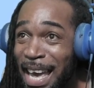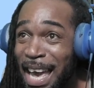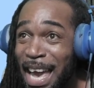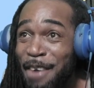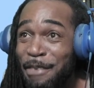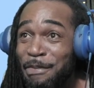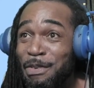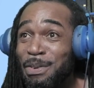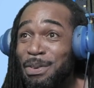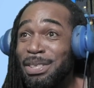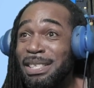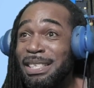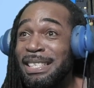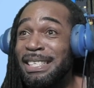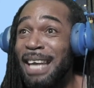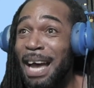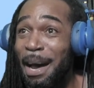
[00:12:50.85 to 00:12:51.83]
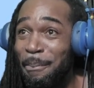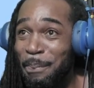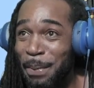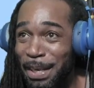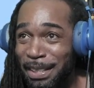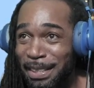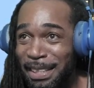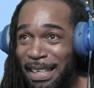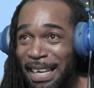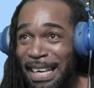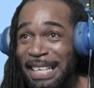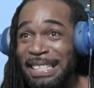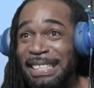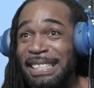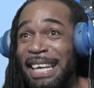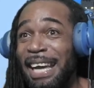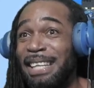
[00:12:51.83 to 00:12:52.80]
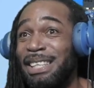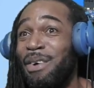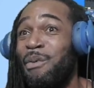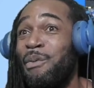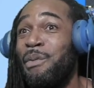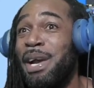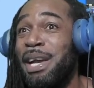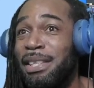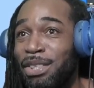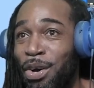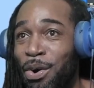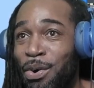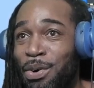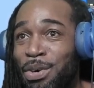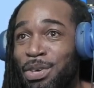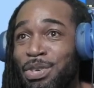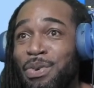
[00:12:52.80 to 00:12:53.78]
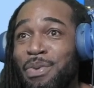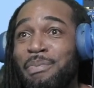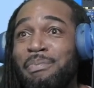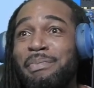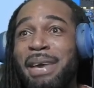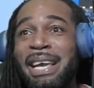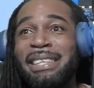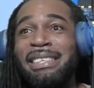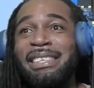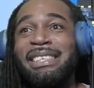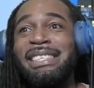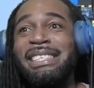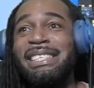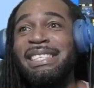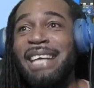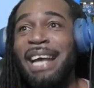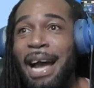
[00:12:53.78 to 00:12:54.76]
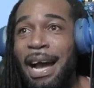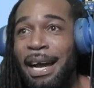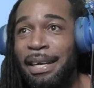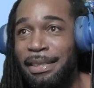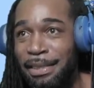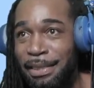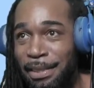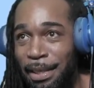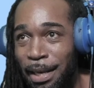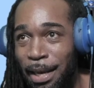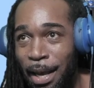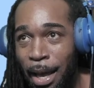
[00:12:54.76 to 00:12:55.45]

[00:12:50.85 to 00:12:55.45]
If you stop it inside the window, you make the shot.